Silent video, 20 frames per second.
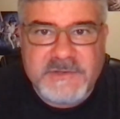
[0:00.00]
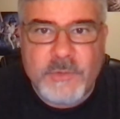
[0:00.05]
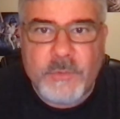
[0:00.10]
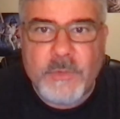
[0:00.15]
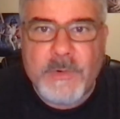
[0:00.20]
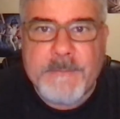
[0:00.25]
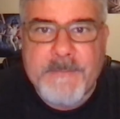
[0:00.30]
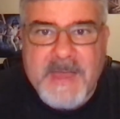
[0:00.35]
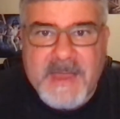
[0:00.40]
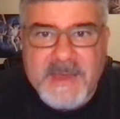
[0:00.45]

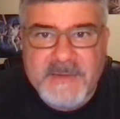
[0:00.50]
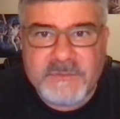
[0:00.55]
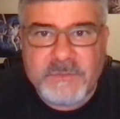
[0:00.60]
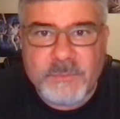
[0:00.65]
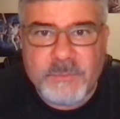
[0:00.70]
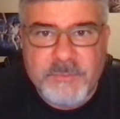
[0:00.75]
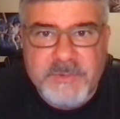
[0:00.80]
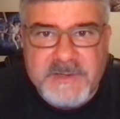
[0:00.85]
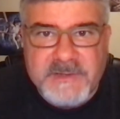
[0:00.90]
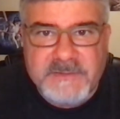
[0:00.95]
You're a
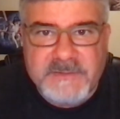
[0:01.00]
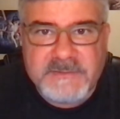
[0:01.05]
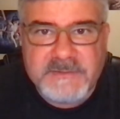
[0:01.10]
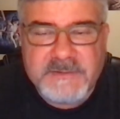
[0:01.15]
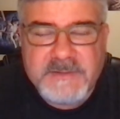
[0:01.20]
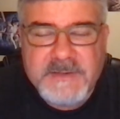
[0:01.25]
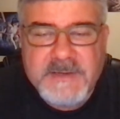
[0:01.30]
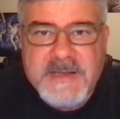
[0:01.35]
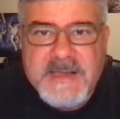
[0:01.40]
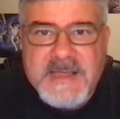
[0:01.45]
masterpiece.
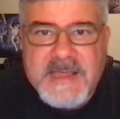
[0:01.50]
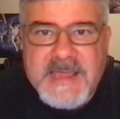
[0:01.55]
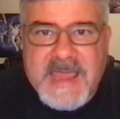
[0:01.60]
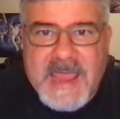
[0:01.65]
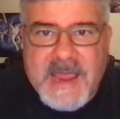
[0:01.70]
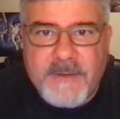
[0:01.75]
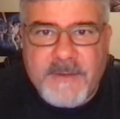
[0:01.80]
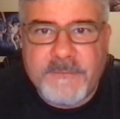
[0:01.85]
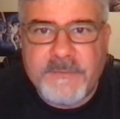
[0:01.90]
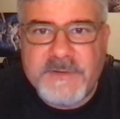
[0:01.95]

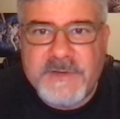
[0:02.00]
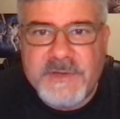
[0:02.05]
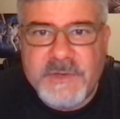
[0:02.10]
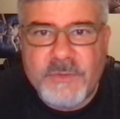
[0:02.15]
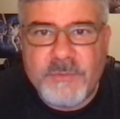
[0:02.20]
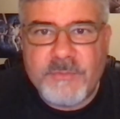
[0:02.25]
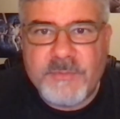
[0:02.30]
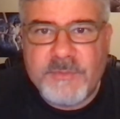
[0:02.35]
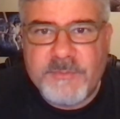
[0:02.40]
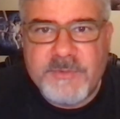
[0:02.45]
Every
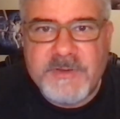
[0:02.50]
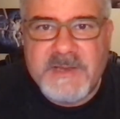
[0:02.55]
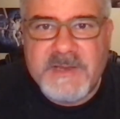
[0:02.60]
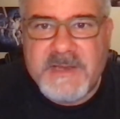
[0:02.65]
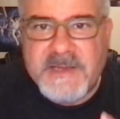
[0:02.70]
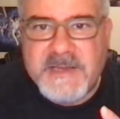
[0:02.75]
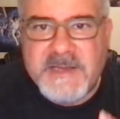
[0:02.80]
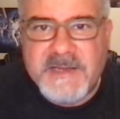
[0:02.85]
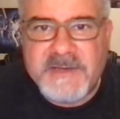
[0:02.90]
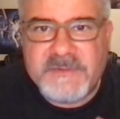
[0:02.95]
human
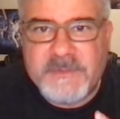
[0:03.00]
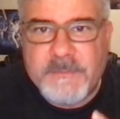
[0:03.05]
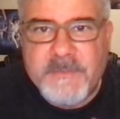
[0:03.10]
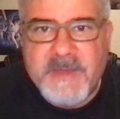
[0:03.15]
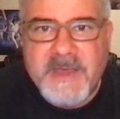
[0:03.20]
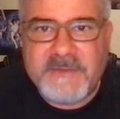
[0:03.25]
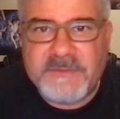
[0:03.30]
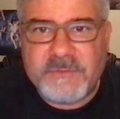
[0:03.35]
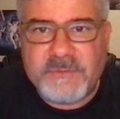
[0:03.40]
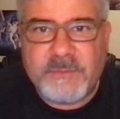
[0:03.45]
being is a
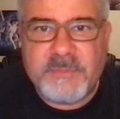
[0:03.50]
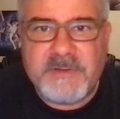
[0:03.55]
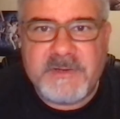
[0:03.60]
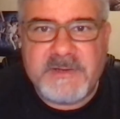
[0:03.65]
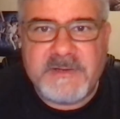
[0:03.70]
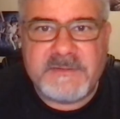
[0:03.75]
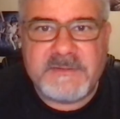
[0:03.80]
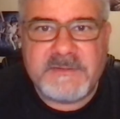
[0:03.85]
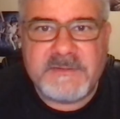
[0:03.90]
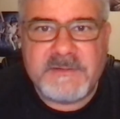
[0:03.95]

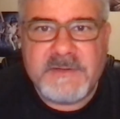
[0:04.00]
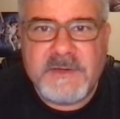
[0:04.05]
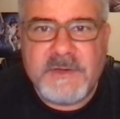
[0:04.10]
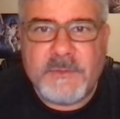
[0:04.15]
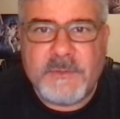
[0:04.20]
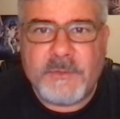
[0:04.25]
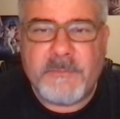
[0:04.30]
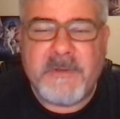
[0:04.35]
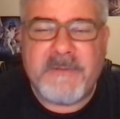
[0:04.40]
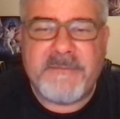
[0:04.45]
masterpiece.
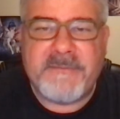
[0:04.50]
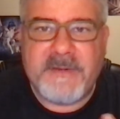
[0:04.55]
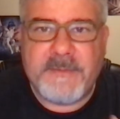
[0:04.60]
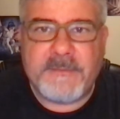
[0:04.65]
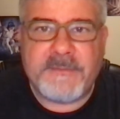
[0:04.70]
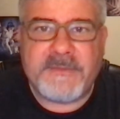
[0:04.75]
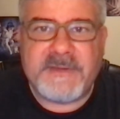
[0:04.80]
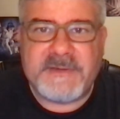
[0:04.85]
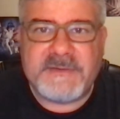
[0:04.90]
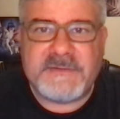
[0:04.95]
One of my
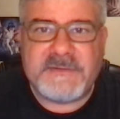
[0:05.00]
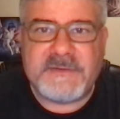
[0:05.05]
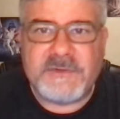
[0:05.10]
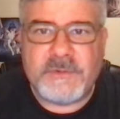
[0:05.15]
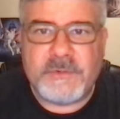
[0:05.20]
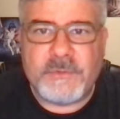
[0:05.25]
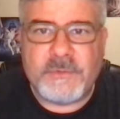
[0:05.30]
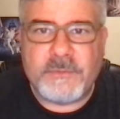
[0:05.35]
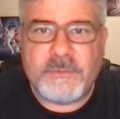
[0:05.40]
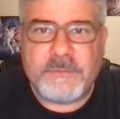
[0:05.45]
favorite things to
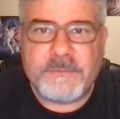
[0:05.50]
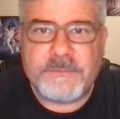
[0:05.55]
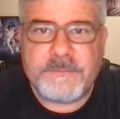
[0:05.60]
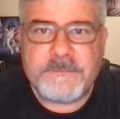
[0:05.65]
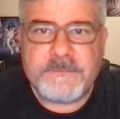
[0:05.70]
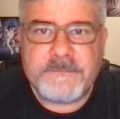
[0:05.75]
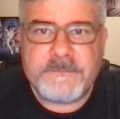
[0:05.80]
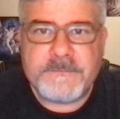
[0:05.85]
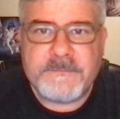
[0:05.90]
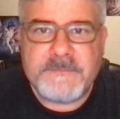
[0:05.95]
do
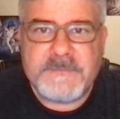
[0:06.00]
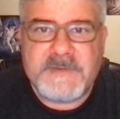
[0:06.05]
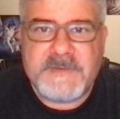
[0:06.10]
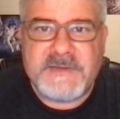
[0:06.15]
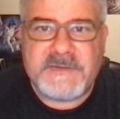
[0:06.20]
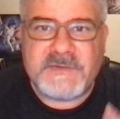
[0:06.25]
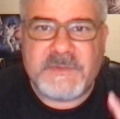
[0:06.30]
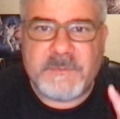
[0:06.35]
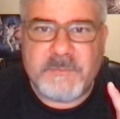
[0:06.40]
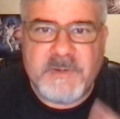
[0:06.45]

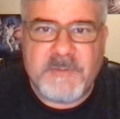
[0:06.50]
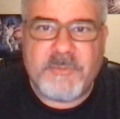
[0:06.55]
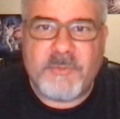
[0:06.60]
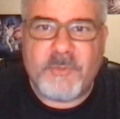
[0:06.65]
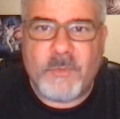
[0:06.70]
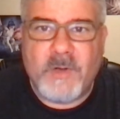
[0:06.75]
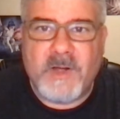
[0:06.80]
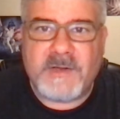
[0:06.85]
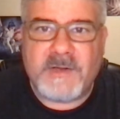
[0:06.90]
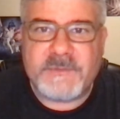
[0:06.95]
is to
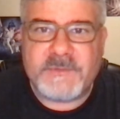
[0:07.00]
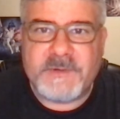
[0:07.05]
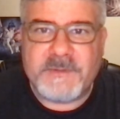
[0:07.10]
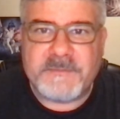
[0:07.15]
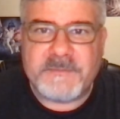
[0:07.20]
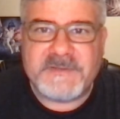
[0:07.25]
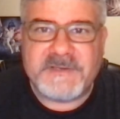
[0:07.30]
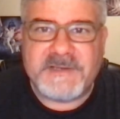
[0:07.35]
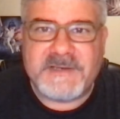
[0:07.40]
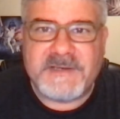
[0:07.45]
people watch when
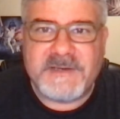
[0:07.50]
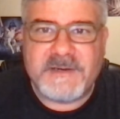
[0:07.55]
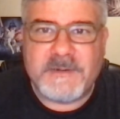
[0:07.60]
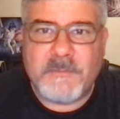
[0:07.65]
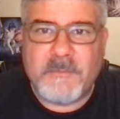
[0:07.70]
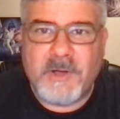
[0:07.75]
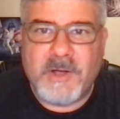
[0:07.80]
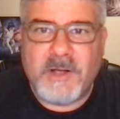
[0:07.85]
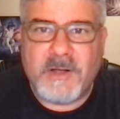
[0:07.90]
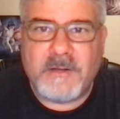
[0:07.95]
I'm sitting in a
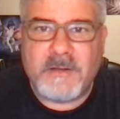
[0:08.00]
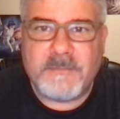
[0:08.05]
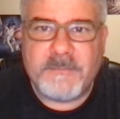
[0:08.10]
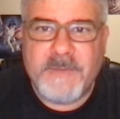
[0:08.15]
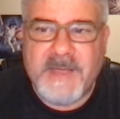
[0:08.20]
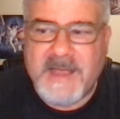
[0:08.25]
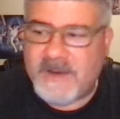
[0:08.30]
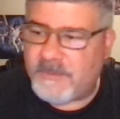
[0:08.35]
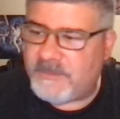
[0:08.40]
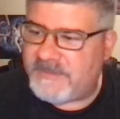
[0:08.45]
mall.
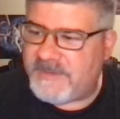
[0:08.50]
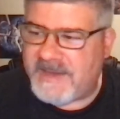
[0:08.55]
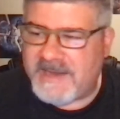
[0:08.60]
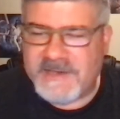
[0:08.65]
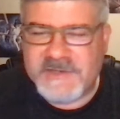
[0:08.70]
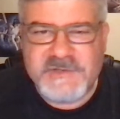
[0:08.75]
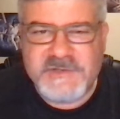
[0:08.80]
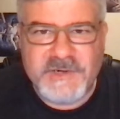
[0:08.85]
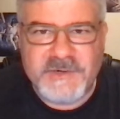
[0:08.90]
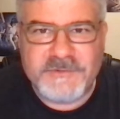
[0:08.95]
Back when they
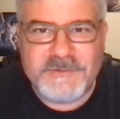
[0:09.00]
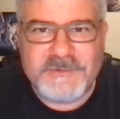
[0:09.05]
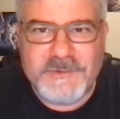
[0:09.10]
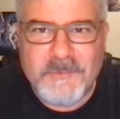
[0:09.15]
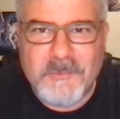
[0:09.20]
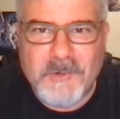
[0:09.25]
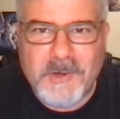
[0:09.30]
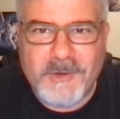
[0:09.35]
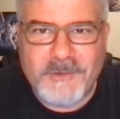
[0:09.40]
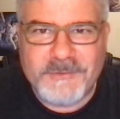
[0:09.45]
had chairs in
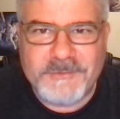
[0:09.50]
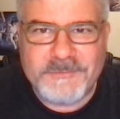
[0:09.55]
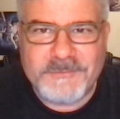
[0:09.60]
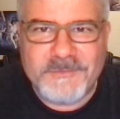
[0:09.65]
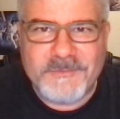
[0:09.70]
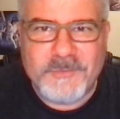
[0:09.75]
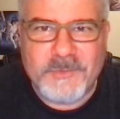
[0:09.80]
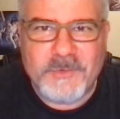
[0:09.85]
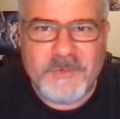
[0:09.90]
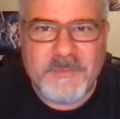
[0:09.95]
the malls
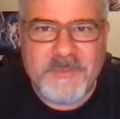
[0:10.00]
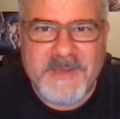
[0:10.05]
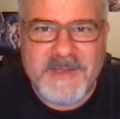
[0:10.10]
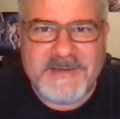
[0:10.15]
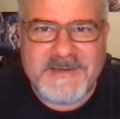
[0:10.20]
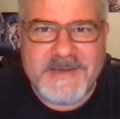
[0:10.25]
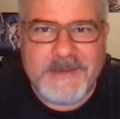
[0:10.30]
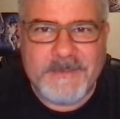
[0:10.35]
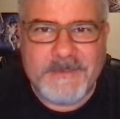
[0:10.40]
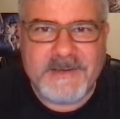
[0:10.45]
before the
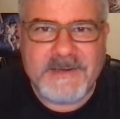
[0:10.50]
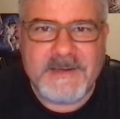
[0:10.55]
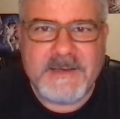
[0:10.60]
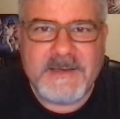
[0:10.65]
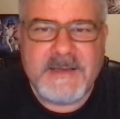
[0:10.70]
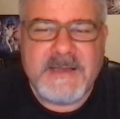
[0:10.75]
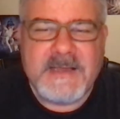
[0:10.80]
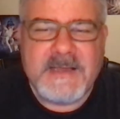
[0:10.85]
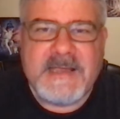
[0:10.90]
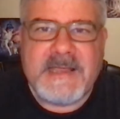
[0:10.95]
pandemic,
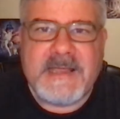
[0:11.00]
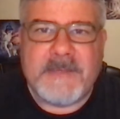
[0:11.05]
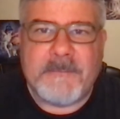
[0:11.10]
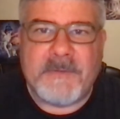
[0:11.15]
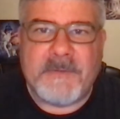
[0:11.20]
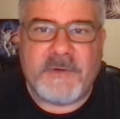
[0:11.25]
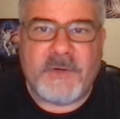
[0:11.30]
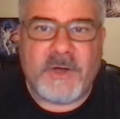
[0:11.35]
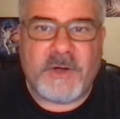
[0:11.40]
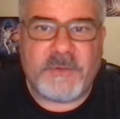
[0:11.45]
and
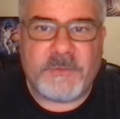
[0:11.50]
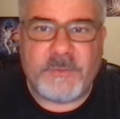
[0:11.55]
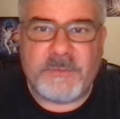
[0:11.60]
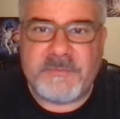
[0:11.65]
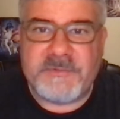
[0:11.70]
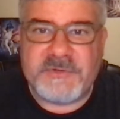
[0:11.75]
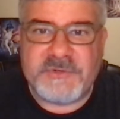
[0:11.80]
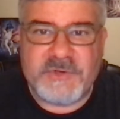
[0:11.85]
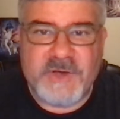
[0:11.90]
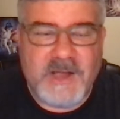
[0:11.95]
my daughters would
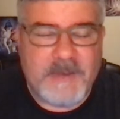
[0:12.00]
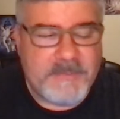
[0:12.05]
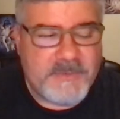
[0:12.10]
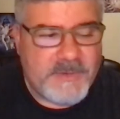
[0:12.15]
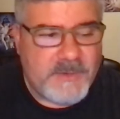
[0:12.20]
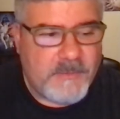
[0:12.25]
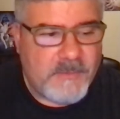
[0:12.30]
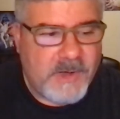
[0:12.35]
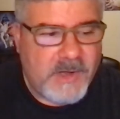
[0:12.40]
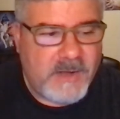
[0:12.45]
be shopping
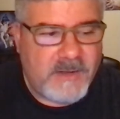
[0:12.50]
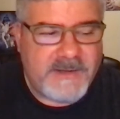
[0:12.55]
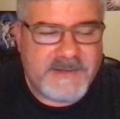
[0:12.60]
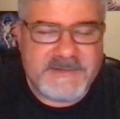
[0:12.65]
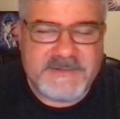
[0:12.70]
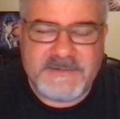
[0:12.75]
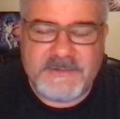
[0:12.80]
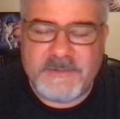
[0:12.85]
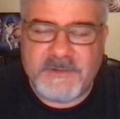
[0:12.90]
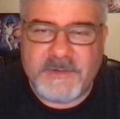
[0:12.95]
the mall,
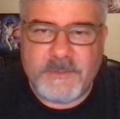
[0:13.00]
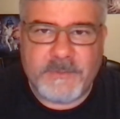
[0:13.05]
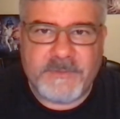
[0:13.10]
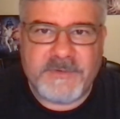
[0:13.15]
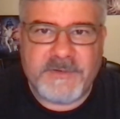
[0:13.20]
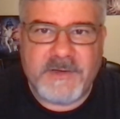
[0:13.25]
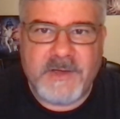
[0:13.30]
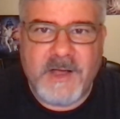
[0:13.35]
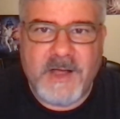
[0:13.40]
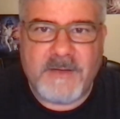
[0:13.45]
I'd sit there
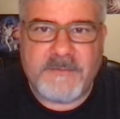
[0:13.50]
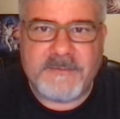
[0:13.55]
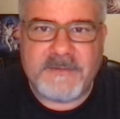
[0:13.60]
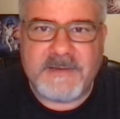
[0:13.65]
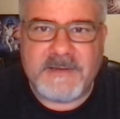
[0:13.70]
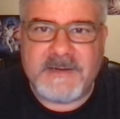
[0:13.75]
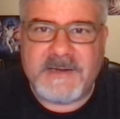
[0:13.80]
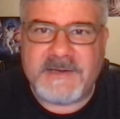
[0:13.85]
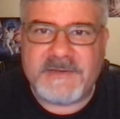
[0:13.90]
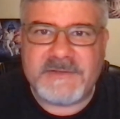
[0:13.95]
with a
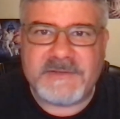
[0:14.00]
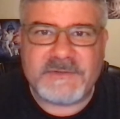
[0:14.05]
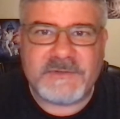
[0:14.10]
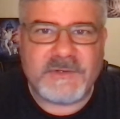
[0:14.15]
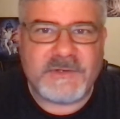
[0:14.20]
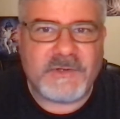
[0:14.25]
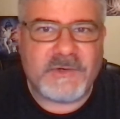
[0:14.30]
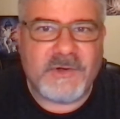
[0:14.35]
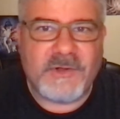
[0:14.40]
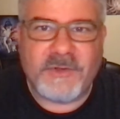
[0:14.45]
coffee and I'd just
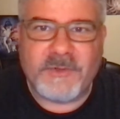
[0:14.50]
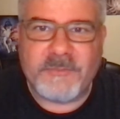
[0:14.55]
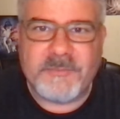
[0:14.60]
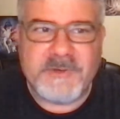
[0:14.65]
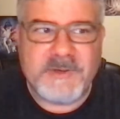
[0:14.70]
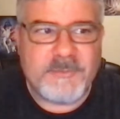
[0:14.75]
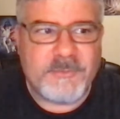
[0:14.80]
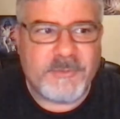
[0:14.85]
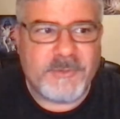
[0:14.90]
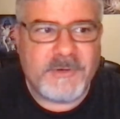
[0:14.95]
look at all the
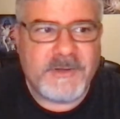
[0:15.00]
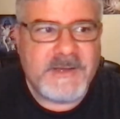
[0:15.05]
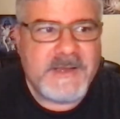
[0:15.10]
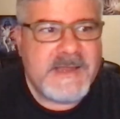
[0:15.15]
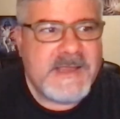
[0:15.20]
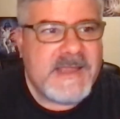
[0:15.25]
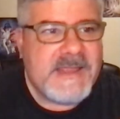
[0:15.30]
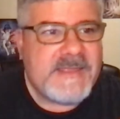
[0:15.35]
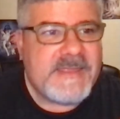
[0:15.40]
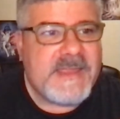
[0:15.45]
people.
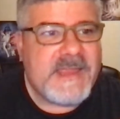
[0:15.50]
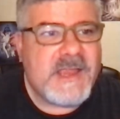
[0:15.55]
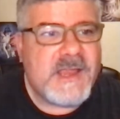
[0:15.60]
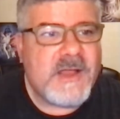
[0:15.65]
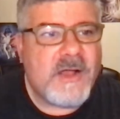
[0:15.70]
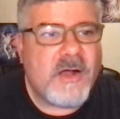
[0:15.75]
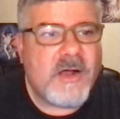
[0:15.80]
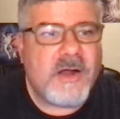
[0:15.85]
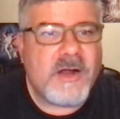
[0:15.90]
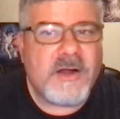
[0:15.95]

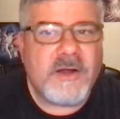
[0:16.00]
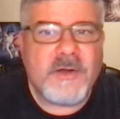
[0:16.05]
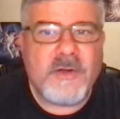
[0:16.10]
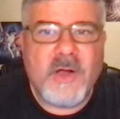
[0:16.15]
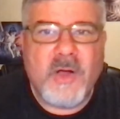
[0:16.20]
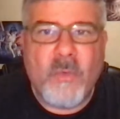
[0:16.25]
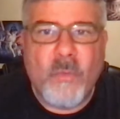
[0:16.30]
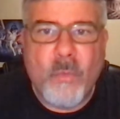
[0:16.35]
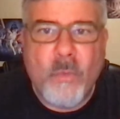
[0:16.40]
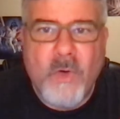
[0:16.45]
They are
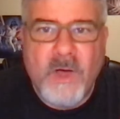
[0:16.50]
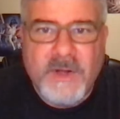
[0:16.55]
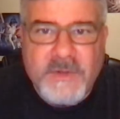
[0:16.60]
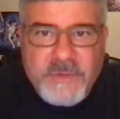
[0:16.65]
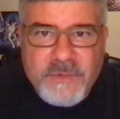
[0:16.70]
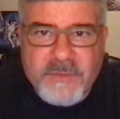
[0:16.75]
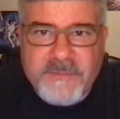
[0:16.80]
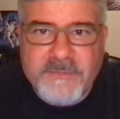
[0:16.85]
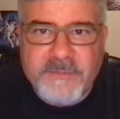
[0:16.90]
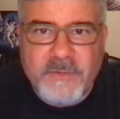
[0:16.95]

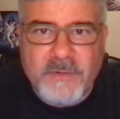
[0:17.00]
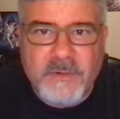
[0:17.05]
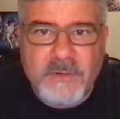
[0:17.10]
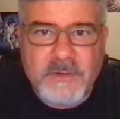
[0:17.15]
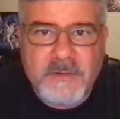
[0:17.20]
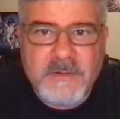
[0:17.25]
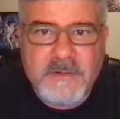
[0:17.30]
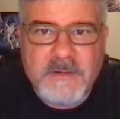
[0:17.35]
wonderful.